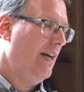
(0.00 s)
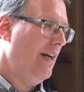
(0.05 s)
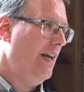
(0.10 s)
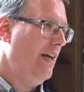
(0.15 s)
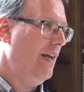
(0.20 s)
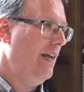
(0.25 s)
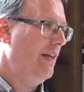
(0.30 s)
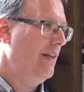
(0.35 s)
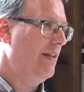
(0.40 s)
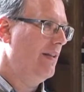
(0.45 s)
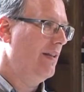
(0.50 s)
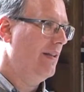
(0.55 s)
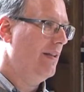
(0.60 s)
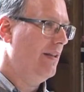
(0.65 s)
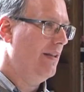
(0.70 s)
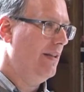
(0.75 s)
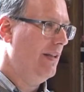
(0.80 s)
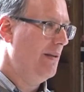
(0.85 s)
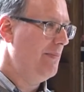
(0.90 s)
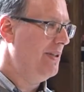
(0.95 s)
uh,
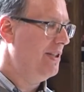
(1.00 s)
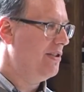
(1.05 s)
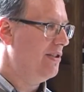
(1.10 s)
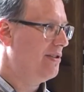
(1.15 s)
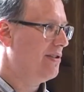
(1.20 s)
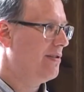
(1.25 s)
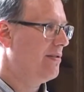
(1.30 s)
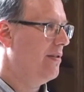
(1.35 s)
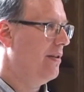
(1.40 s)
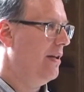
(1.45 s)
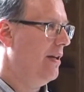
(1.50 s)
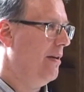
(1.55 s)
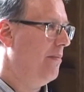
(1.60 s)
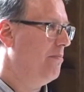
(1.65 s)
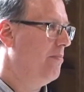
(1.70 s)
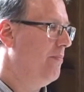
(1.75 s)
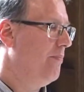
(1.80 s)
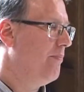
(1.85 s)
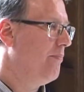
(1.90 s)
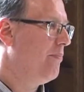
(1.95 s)
let me just uh,
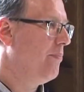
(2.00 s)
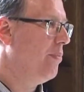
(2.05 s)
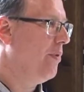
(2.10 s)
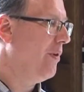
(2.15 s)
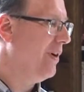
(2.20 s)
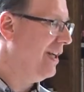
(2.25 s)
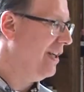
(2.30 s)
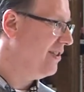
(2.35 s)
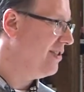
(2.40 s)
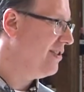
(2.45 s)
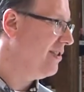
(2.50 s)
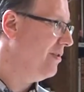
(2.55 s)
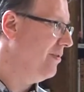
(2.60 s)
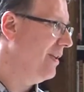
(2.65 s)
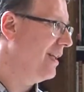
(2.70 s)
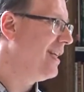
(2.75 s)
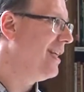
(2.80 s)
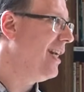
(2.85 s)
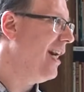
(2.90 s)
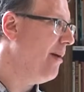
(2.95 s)
point us to
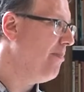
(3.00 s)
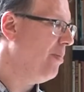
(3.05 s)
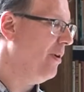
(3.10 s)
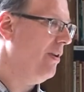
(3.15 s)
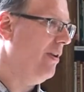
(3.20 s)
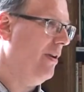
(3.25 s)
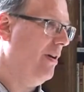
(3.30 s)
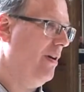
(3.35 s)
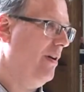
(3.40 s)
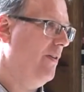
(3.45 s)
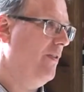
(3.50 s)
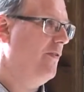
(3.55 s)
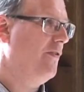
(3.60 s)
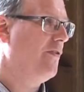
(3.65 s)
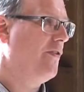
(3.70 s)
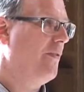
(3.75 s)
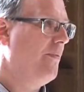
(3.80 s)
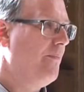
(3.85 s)
a couple of